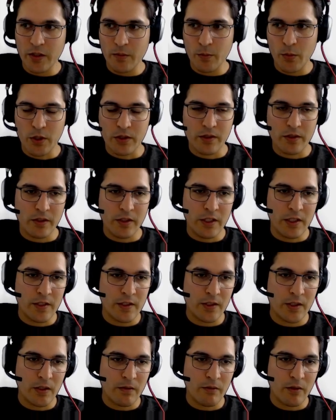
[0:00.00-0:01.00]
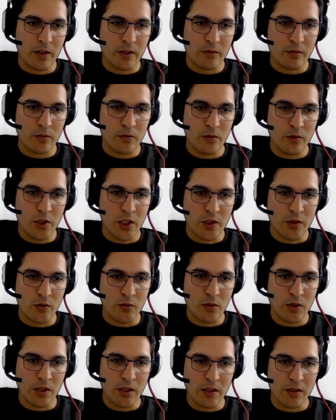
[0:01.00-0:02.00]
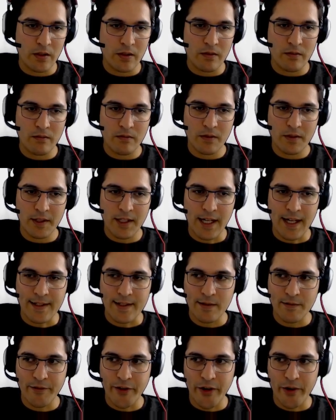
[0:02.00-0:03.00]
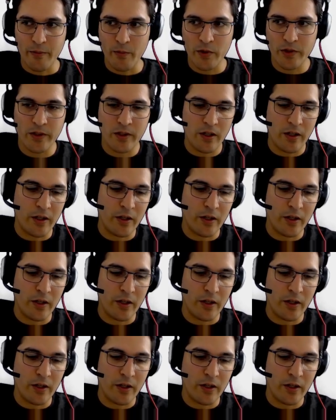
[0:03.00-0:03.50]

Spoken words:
but instead of like just doing classifier model,